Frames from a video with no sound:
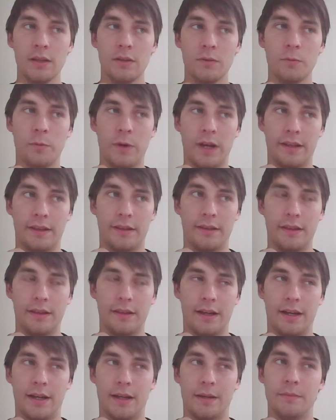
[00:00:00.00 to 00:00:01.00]
with
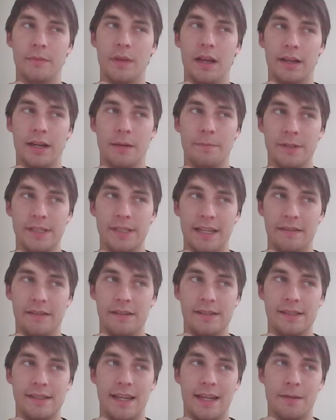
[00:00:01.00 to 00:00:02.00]
um, a couple
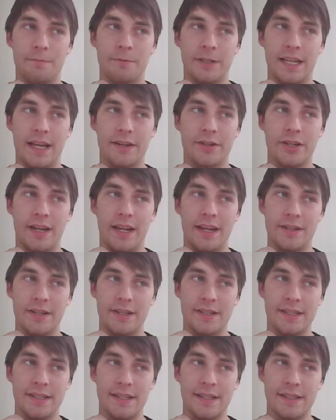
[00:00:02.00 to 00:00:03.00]
data protection
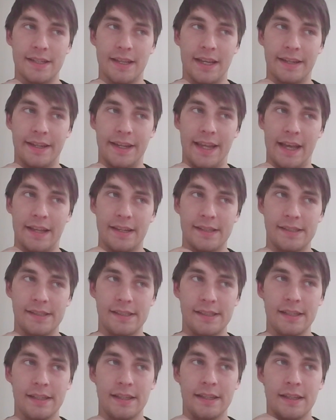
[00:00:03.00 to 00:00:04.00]
agencies
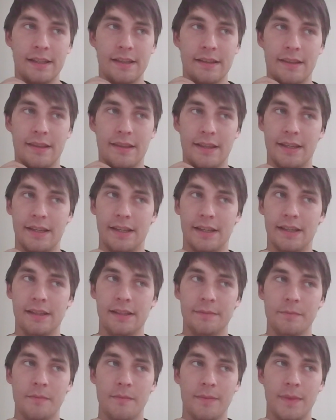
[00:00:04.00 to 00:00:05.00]
against
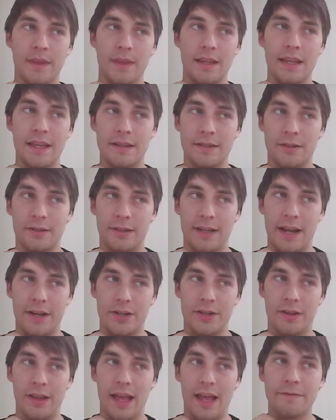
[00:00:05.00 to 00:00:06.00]
the
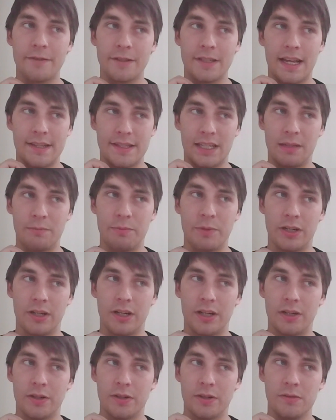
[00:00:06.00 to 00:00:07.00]
International Advertising
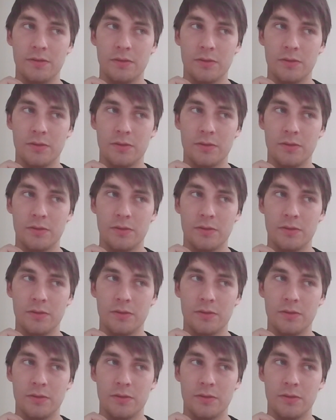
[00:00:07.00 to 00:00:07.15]
Bureau